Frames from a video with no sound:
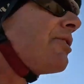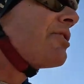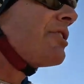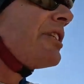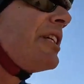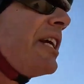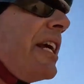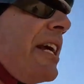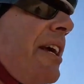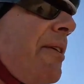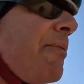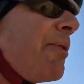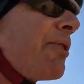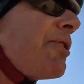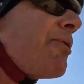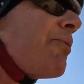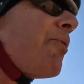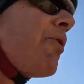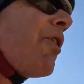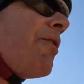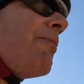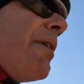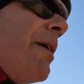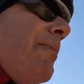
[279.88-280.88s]
usually, with the
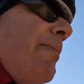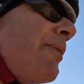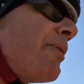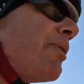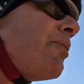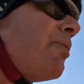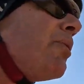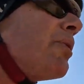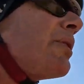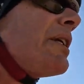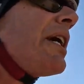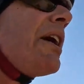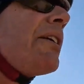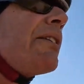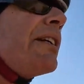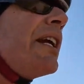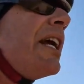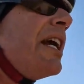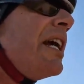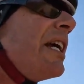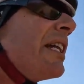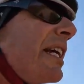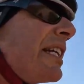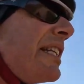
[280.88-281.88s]
warm up and cool down,
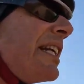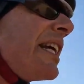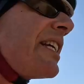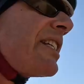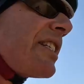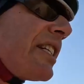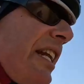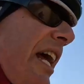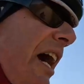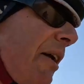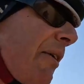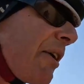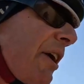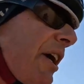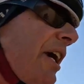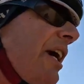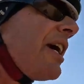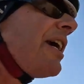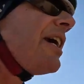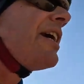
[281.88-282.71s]
that takes an hour.